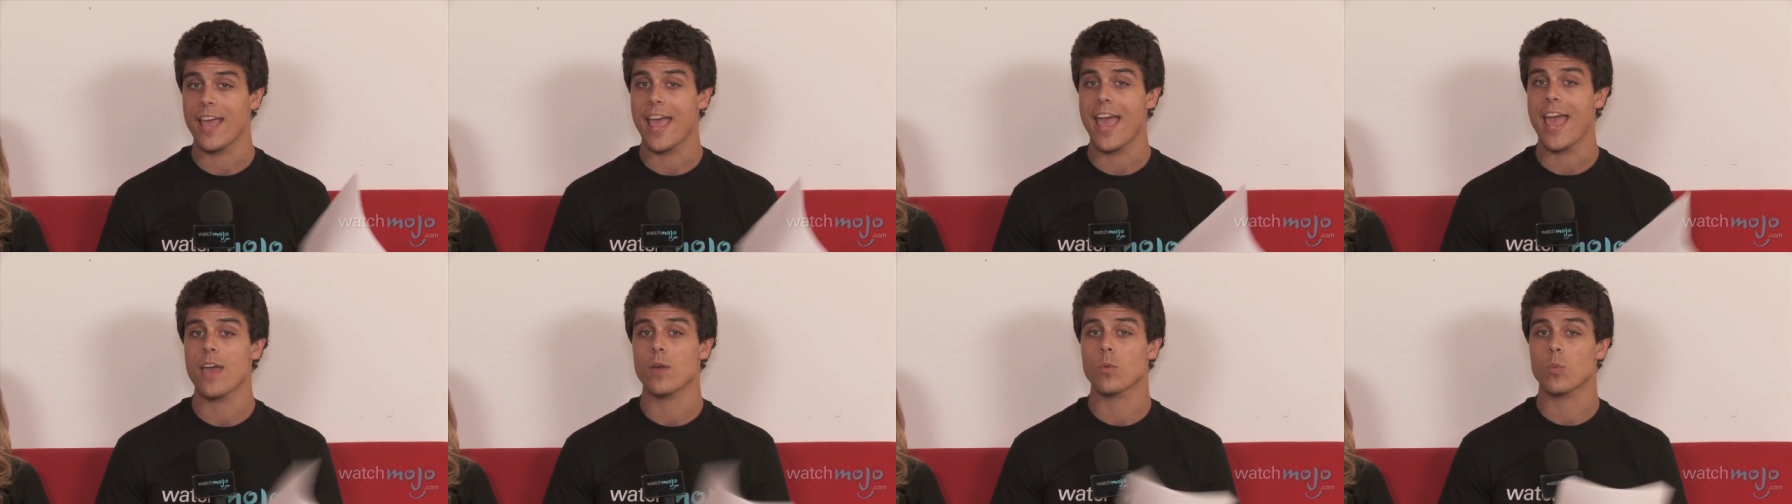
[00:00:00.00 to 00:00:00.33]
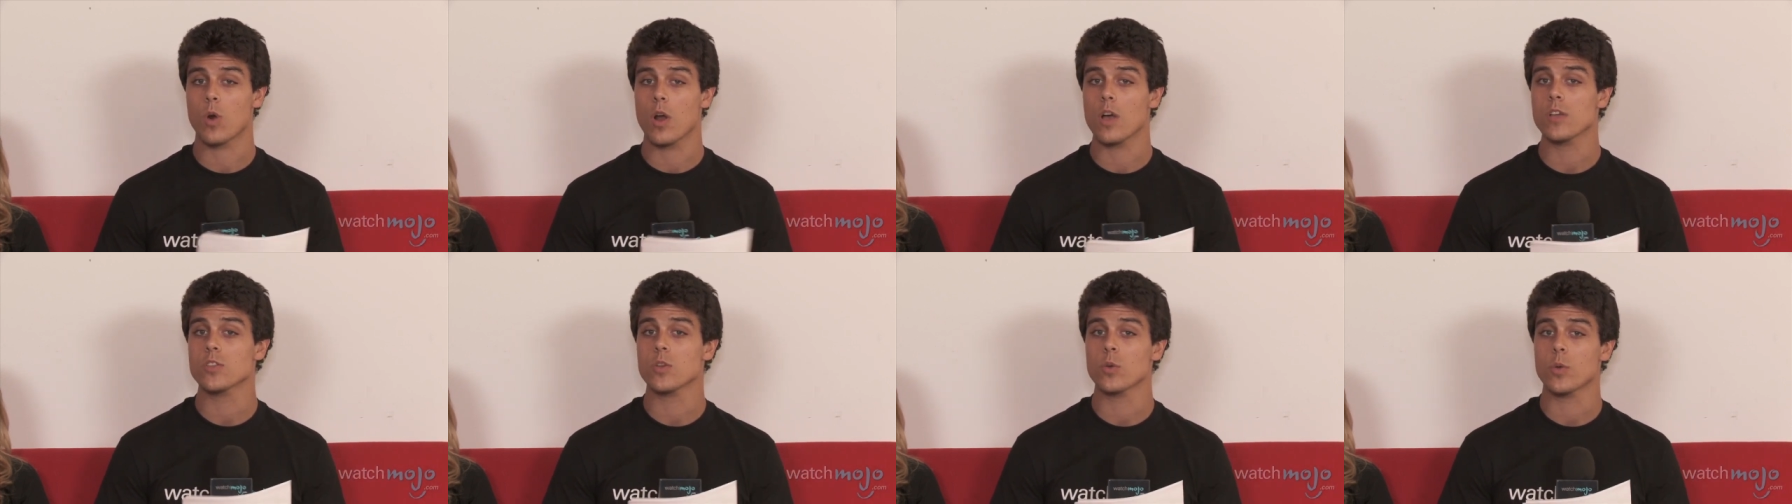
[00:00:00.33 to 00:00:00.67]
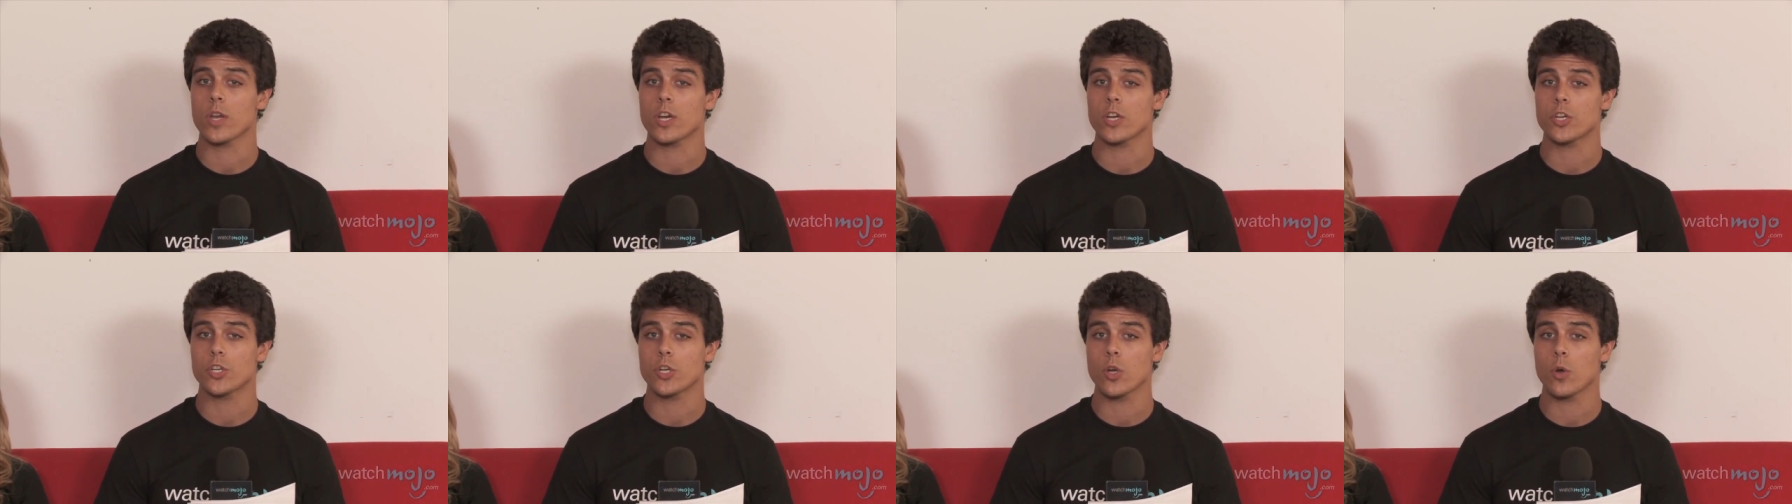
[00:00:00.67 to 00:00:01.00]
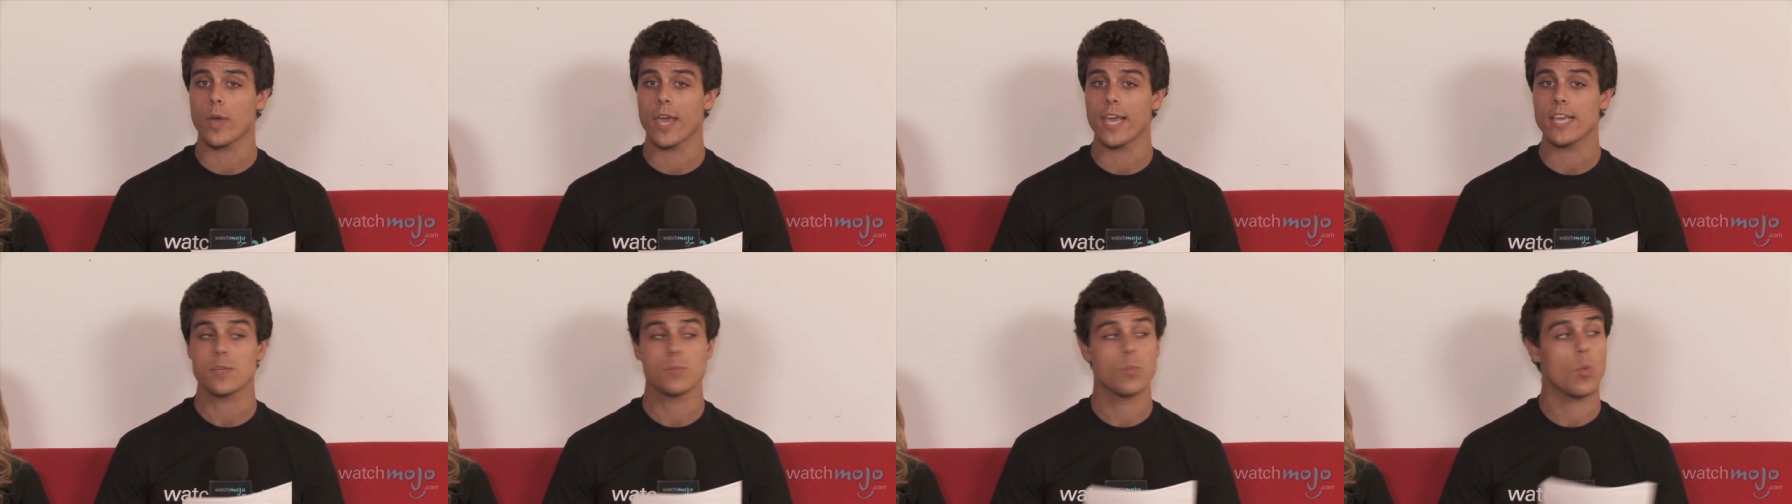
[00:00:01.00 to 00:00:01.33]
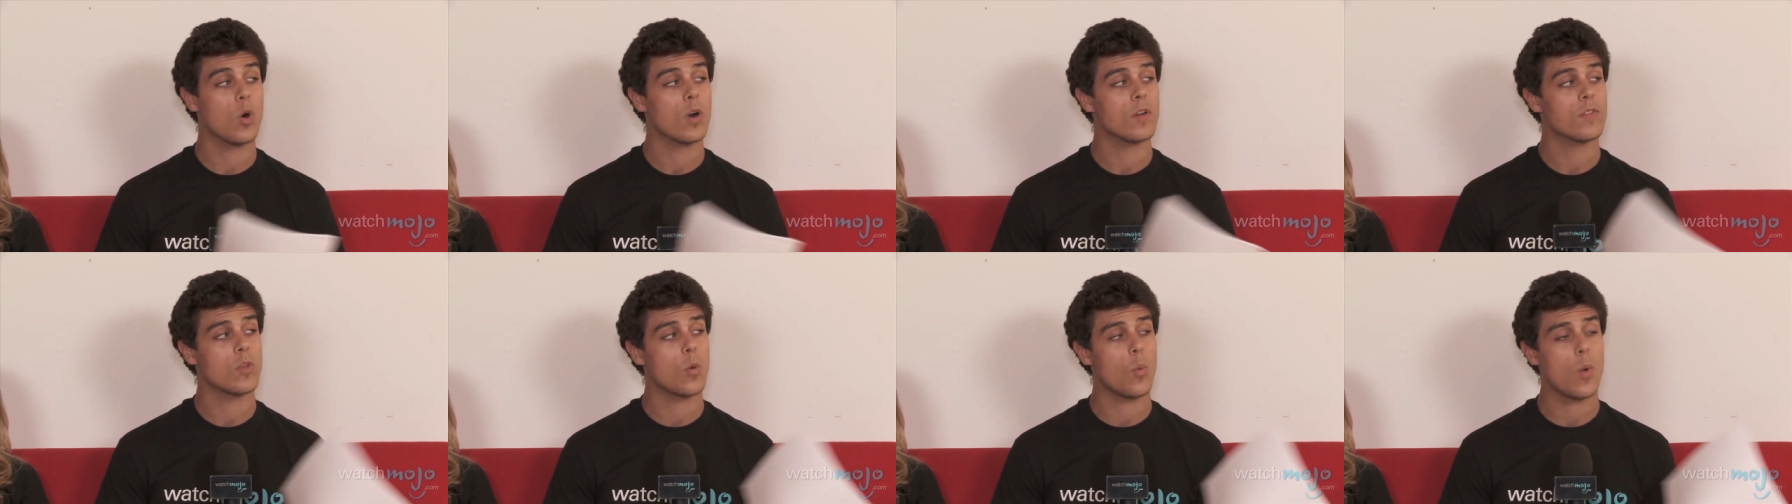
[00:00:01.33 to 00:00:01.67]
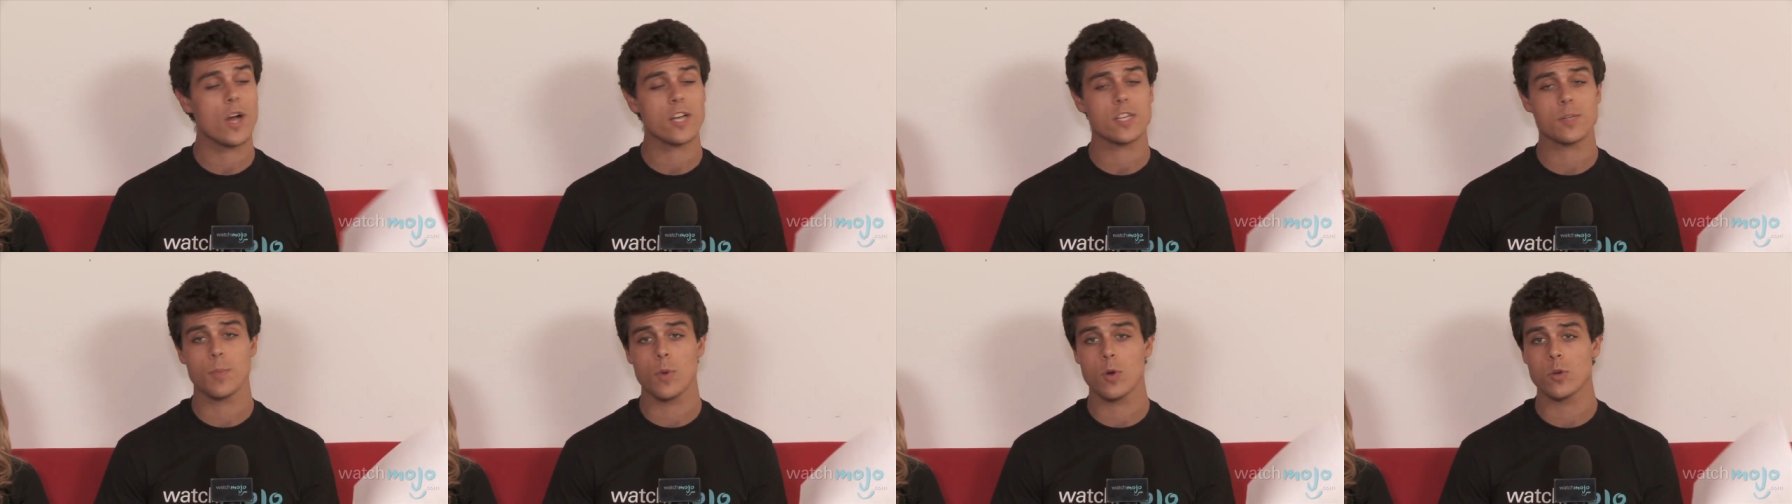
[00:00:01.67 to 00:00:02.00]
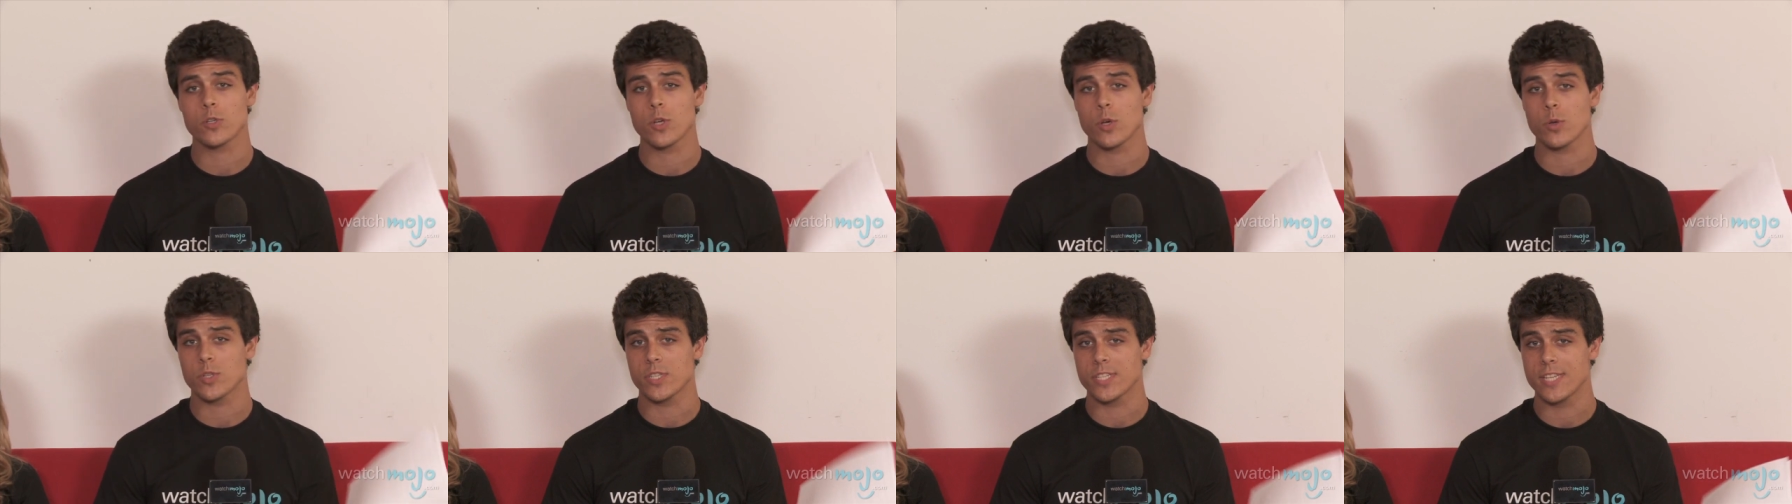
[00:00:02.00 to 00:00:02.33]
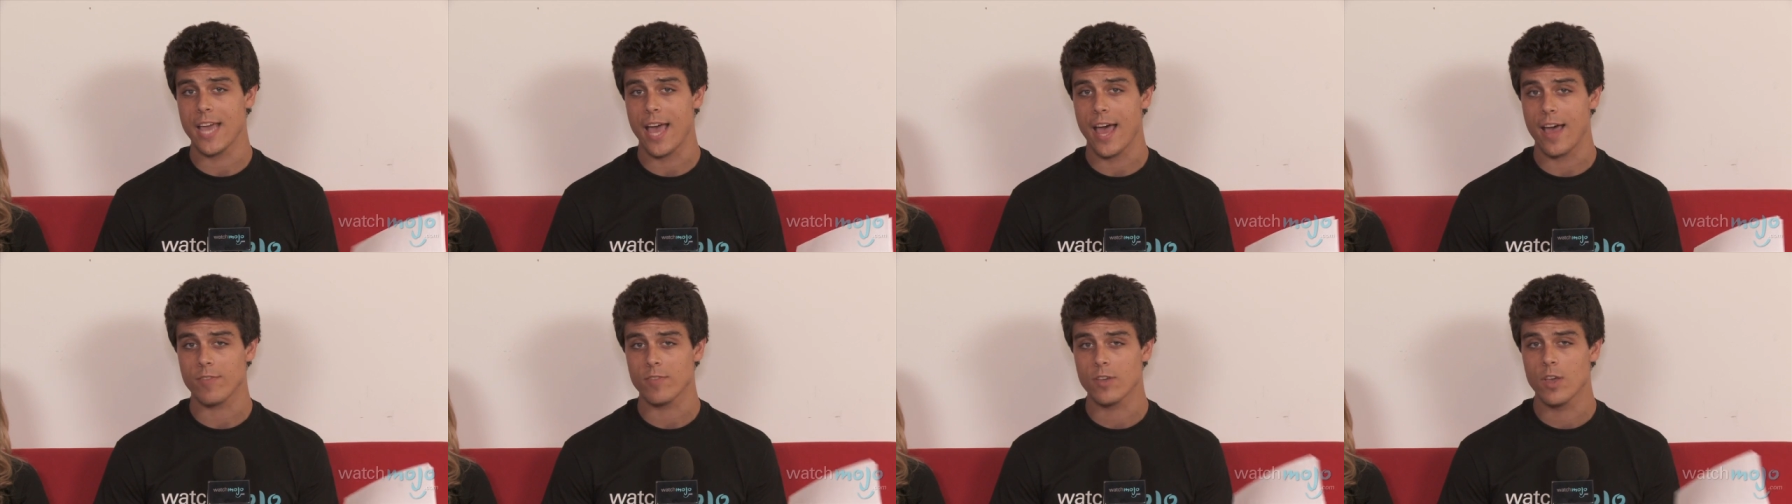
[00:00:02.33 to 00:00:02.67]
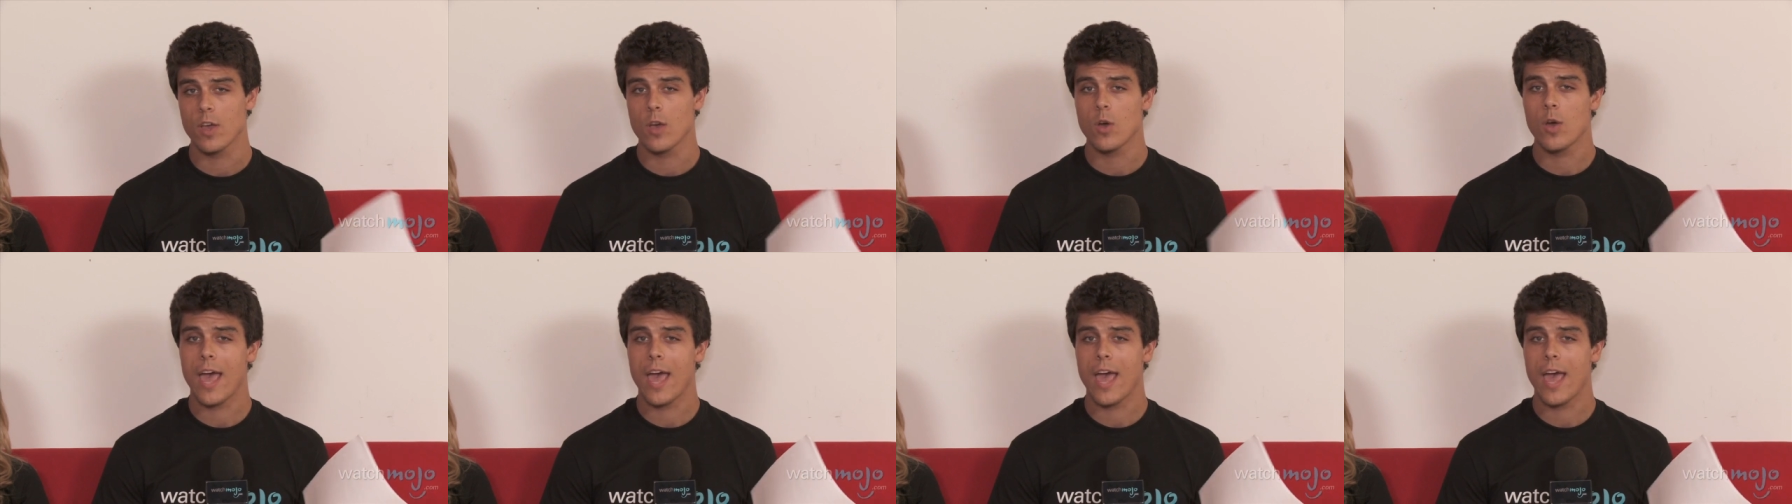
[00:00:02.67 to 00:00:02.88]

and we're also going to showcase more of the WatchMojo staff,